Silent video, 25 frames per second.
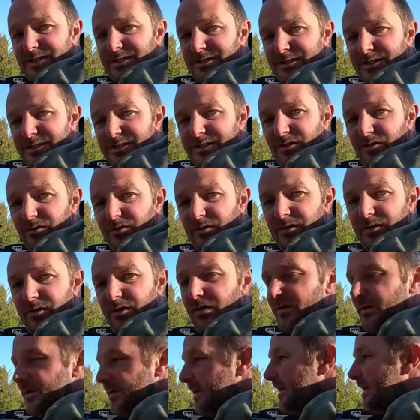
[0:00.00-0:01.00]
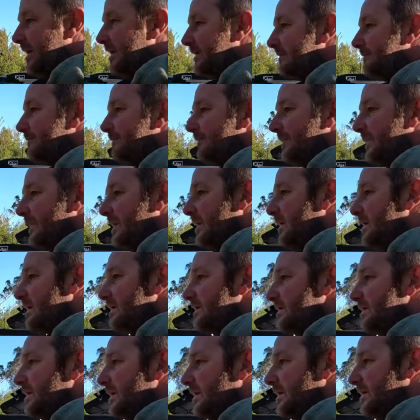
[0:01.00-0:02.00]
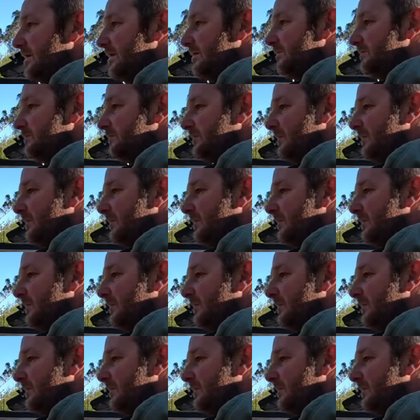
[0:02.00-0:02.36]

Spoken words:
she's not going to like that. So,